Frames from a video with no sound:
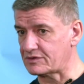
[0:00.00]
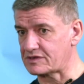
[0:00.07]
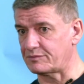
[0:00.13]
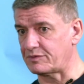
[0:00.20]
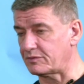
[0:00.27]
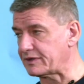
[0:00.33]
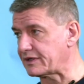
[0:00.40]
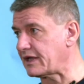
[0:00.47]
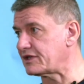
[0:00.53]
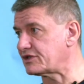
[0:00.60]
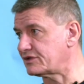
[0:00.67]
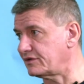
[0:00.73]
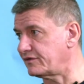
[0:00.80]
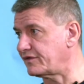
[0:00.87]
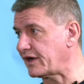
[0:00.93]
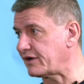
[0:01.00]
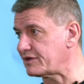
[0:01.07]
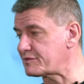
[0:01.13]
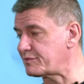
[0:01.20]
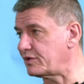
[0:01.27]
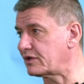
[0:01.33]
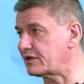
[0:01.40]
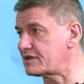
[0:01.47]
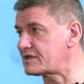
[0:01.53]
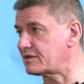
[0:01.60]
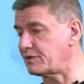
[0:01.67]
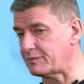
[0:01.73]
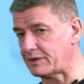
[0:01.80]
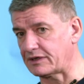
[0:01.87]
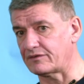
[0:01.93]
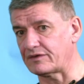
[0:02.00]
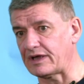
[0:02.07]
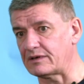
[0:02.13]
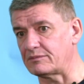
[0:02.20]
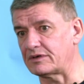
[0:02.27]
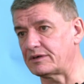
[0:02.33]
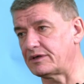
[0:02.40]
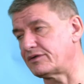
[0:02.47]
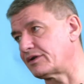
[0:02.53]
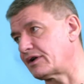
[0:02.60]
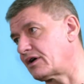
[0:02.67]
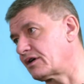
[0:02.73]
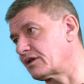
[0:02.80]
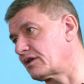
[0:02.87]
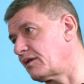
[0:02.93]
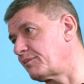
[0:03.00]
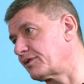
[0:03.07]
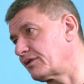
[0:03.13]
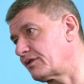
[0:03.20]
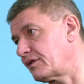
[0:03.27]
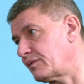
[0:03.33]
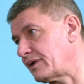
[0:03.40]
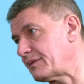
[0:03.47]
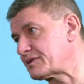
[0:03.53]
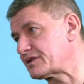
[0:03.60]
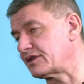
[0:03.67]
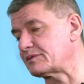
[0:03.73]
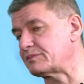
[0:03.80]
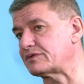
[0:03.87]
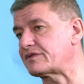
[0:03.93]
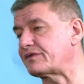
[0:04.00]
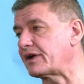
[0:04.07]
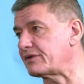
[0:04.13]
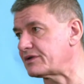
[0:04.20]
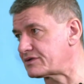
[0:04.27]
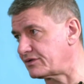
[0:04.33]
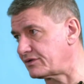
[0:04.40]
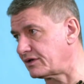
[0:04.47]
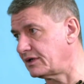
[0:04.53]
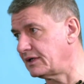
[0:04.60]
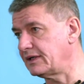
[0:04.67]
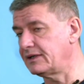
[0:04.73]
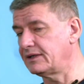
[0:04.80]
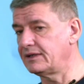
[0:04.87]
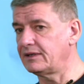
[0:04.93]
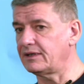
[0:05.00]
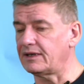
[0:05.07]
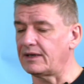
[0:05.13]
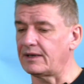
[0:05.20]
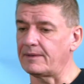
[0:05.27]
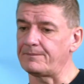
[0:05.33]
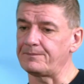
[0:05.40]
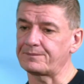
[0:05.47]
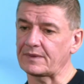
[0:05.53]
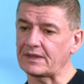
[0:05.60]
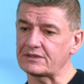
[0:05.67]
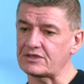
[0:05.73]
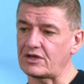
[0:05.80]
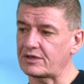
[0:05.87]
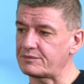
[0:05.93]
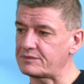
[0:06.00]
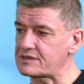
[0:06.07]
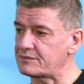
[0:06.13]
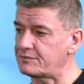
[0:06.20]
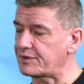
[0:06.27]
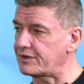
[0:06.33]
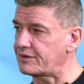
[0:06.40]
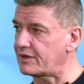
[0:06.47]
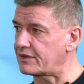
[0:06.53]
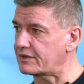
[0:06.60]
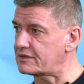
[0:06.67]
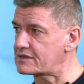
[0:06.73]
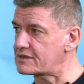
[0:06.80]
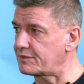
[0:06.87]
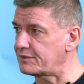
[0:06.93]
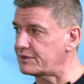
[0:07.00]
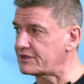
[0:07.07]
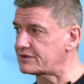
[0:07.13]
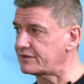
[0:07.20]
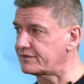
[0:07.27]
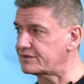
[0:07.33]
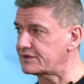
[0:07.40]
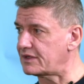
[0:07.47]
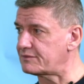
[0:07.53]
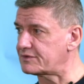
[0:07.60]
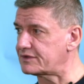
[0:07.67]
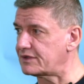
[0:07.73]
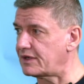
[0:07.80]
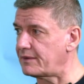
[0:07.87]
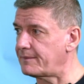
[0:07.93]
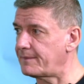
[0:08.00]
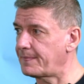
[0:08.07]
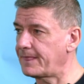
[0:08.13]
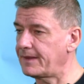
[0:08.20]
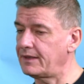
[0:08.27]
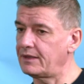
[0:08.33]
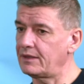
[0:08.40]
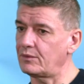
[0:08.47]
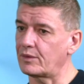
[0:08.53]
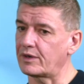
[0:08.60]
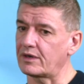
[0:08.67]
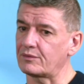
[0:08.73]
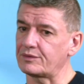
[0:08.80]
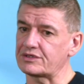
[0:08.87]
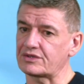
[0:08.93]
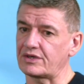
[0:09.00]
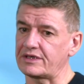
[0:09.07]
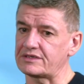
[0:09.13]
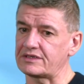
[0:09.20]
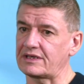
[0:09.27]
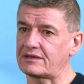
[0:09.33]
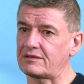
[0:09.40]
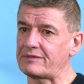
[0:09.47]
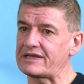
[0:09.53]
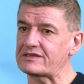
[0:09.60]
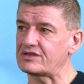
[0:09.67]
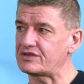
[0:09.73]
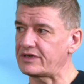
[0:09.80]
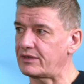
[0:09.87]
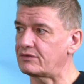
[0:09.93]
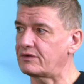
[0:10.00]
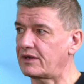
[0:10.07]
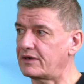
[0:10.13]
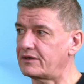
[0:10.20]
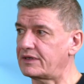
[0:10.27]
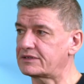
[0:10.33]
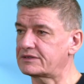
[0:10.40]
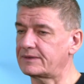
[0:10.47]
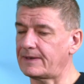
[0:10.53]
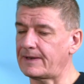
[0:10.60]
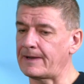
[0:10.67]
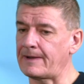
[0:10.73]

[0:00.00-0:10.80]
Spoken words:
Plus the publication of various booklets that we make available either in hard copy or on our website, plus various other documents and periodicals that we would issue from time to time, where we try to get the message out there that